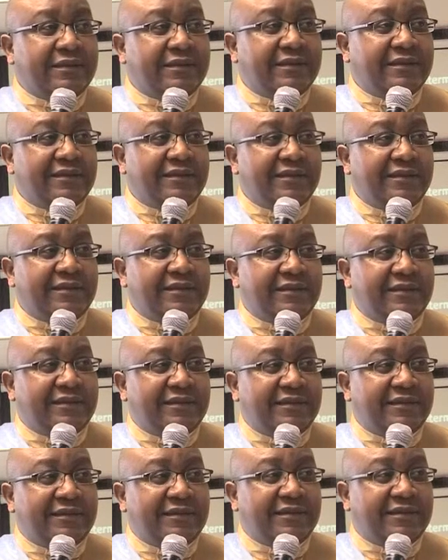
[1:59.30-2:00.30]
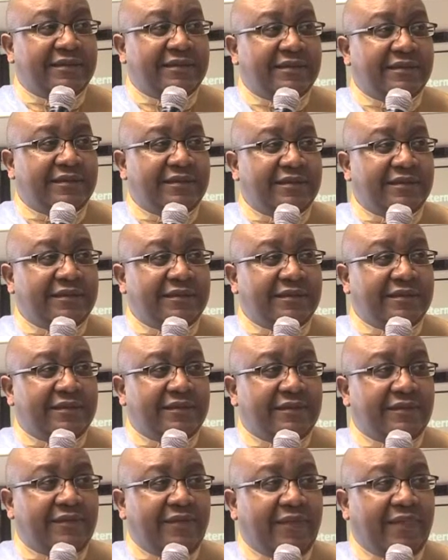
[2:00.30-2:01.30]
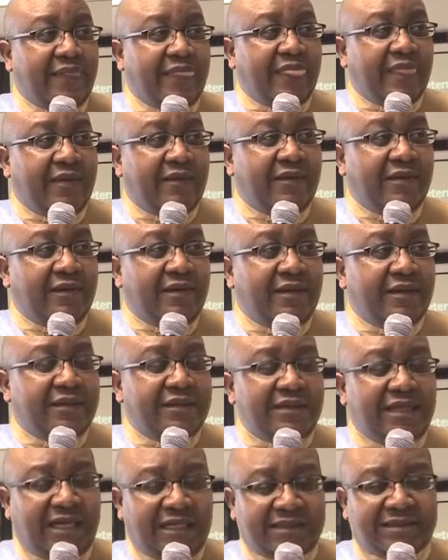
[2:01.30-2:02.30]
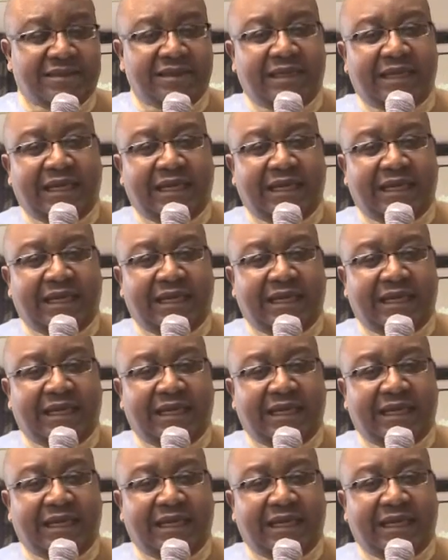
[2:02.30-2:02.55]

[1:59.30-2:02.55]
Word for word: Save Jesus Christ and Him crucified. Yes,